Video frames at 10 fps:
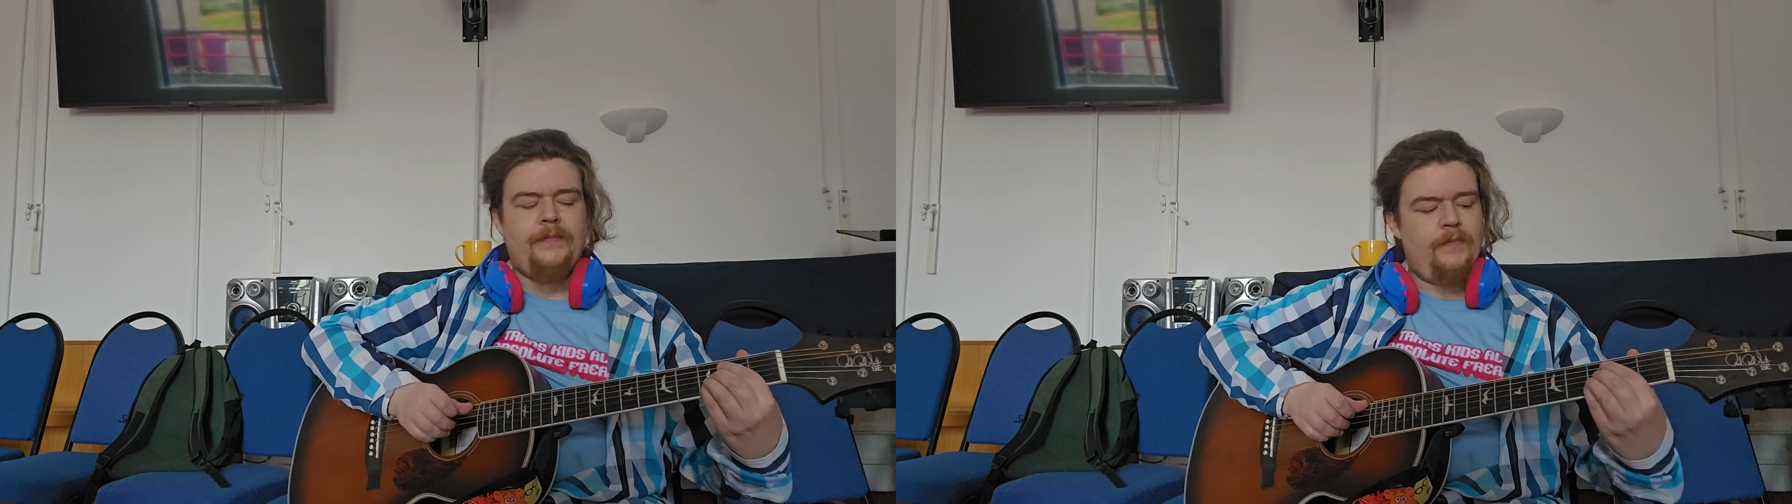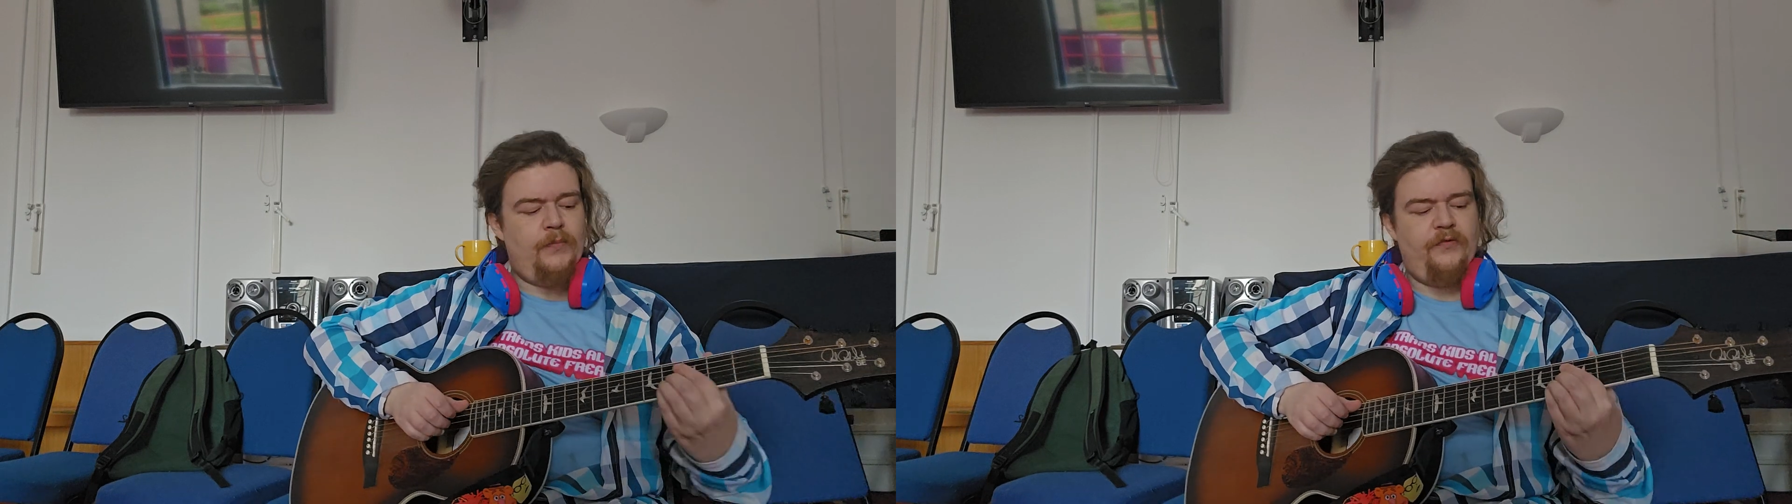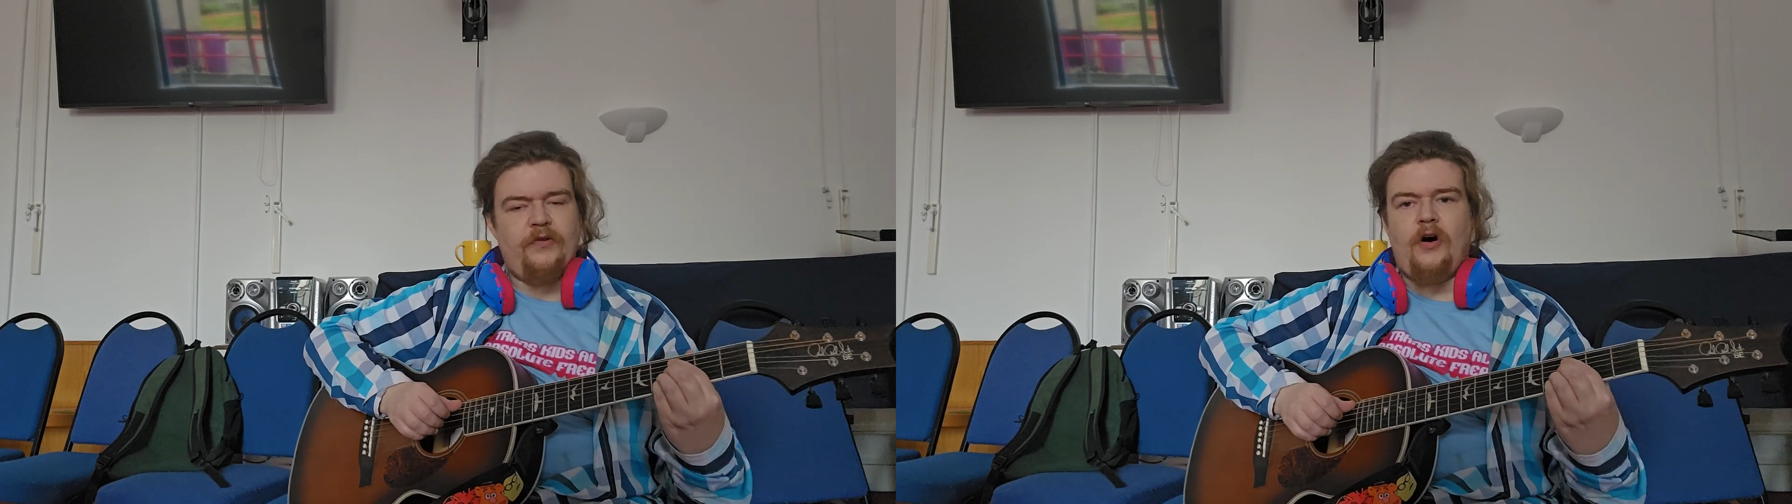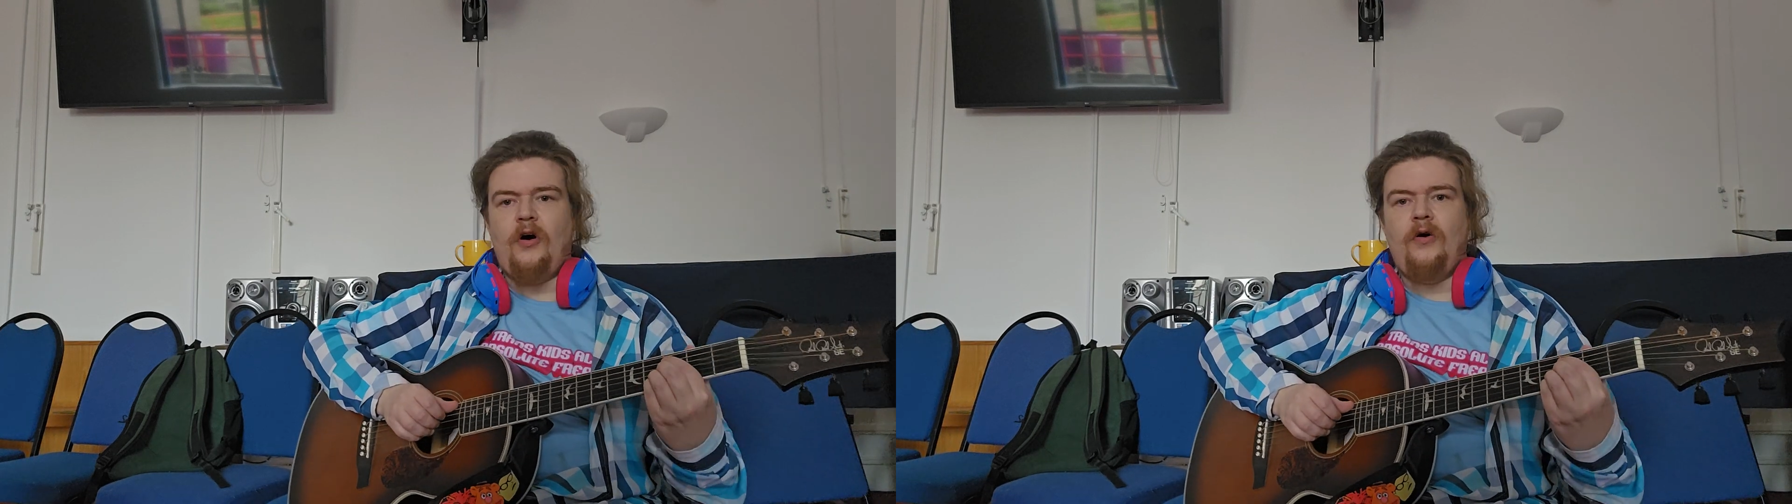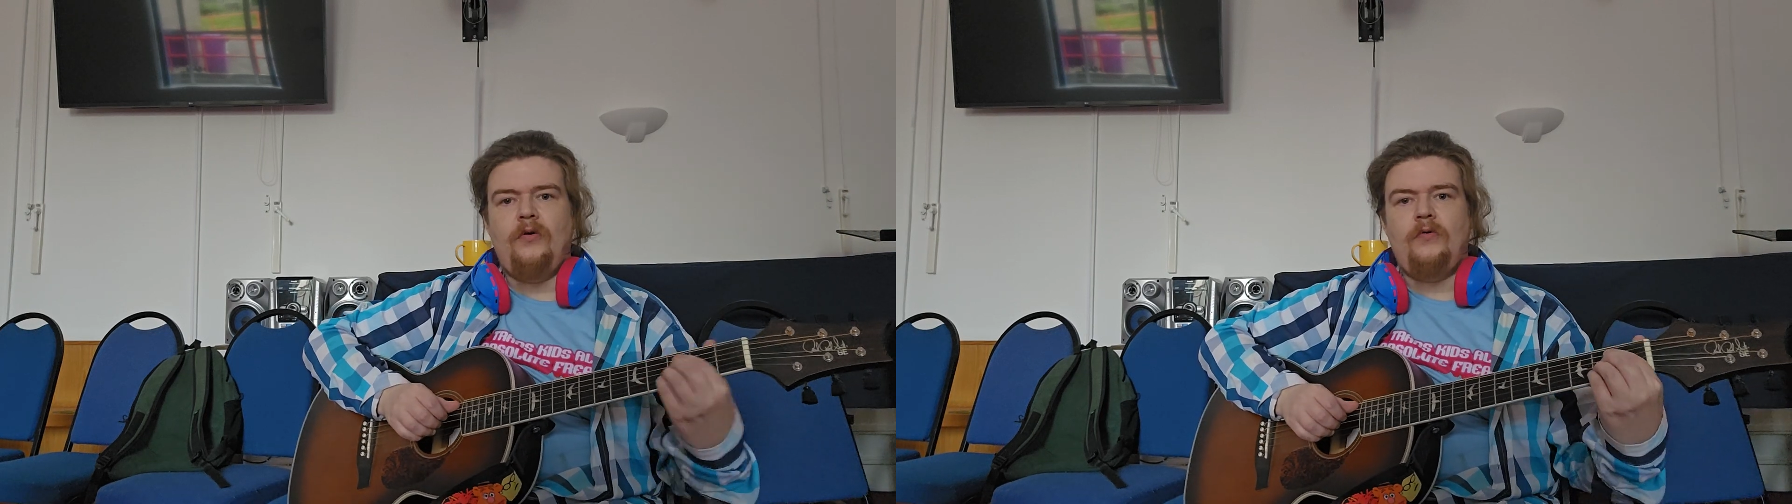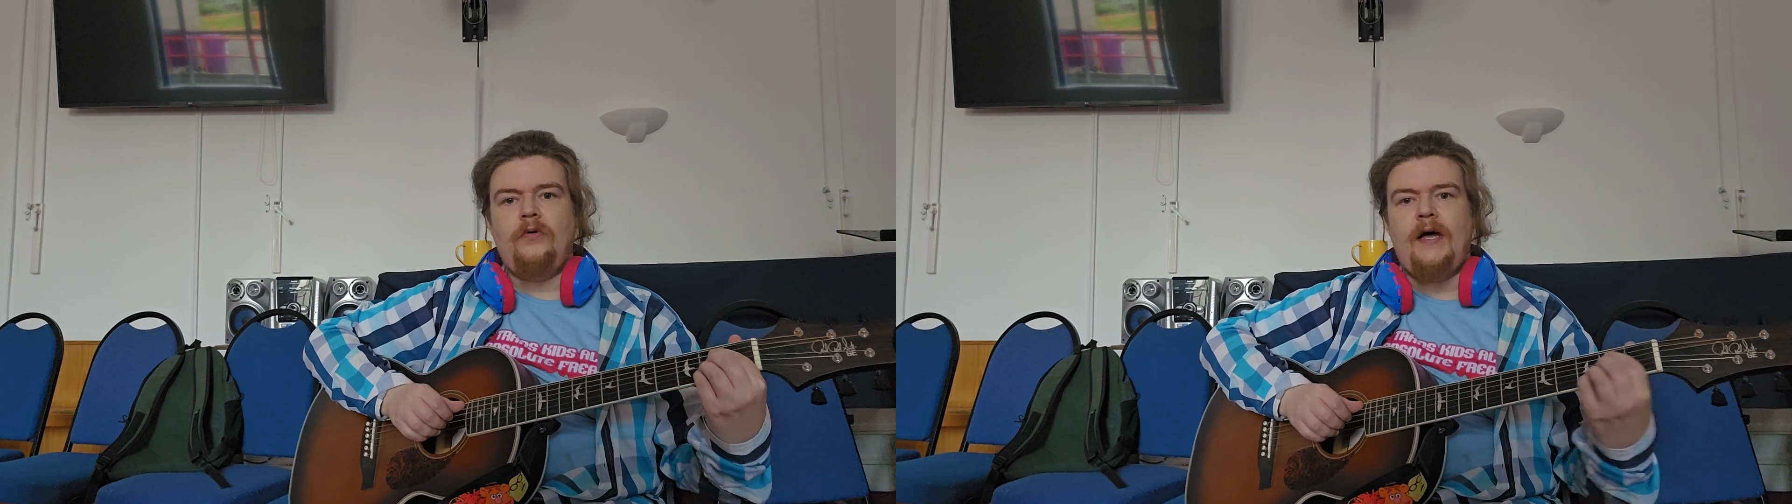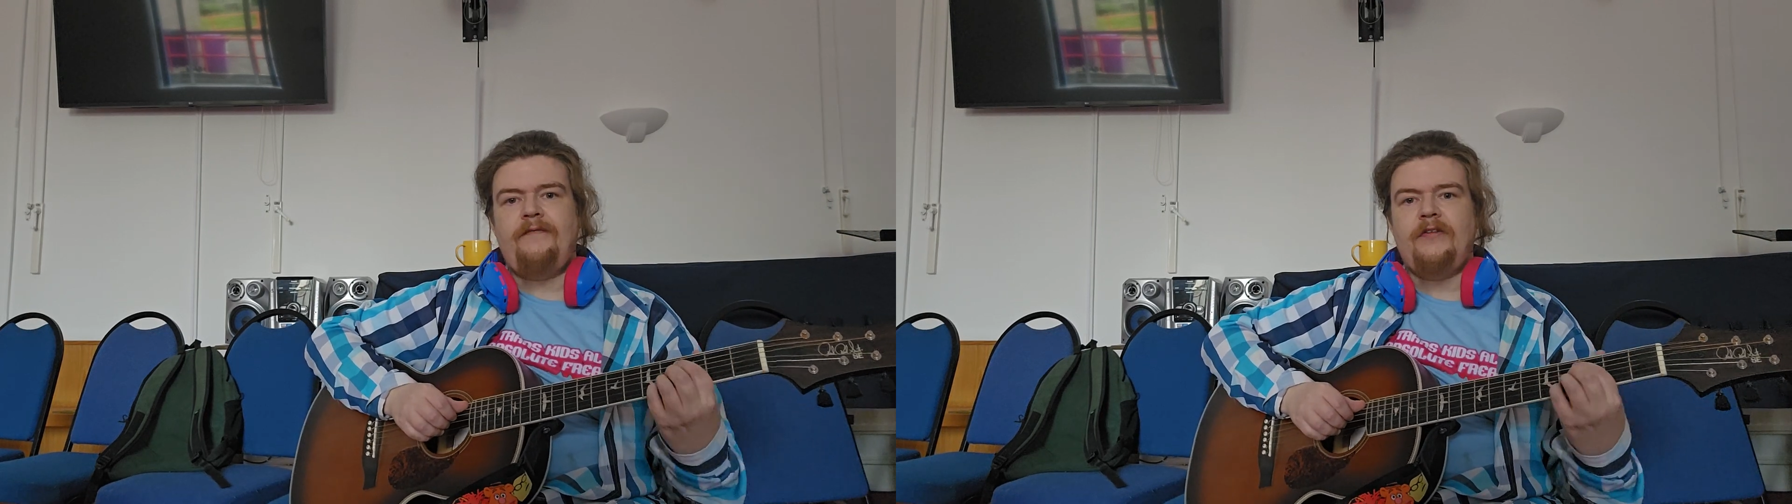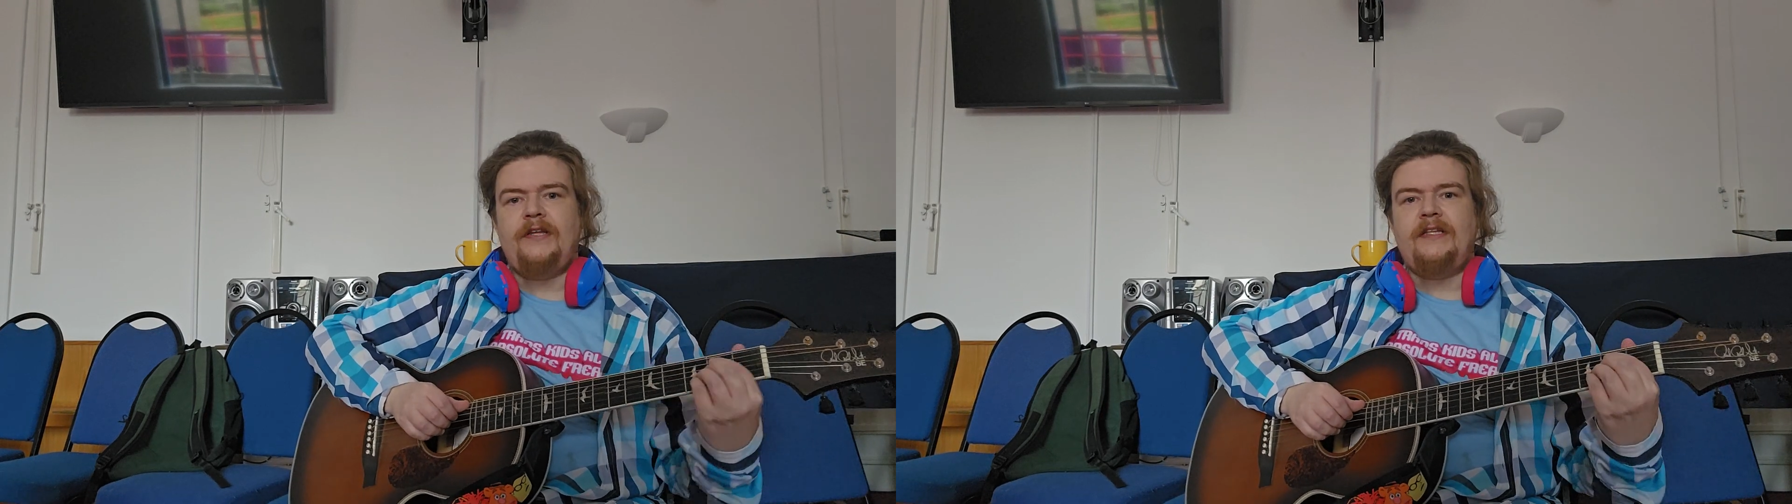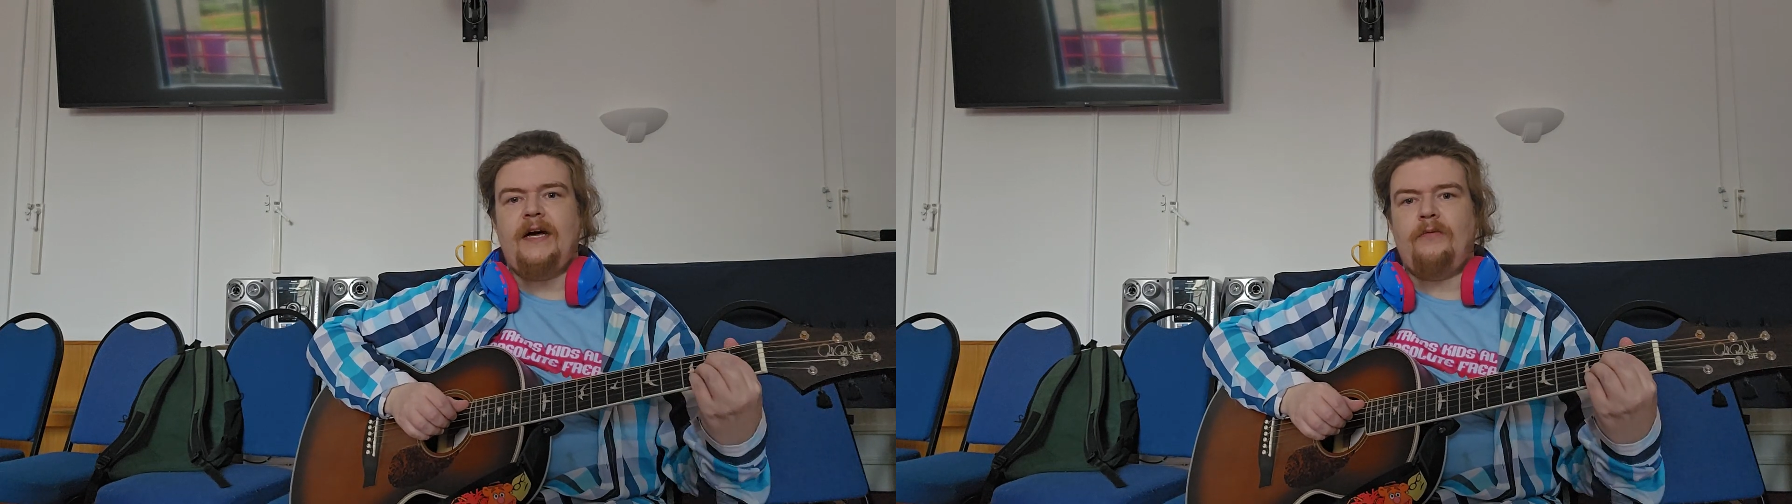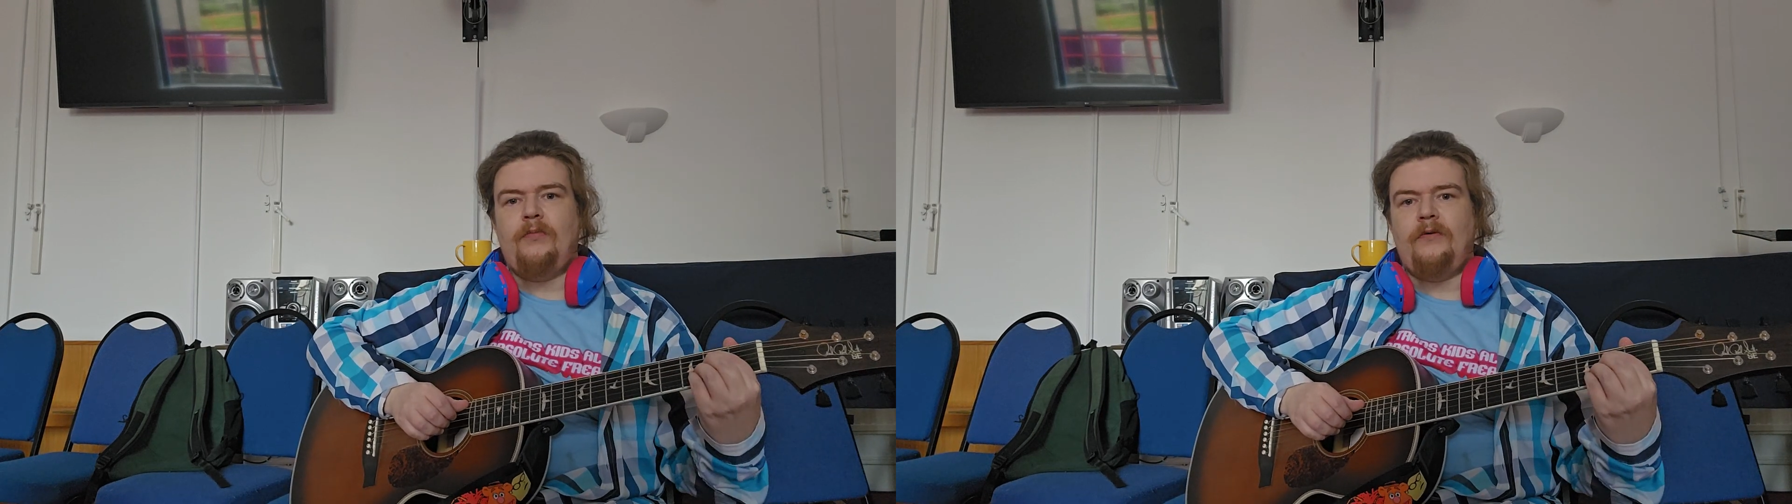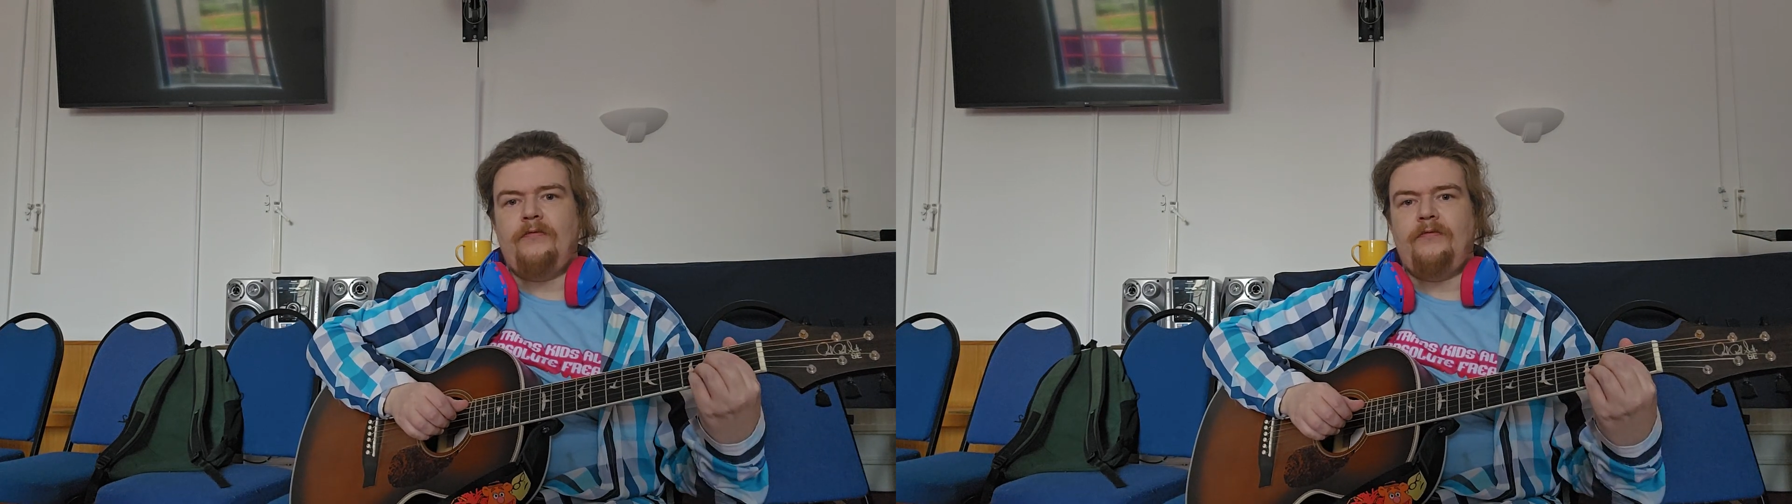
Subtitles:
move the whole, everything down 1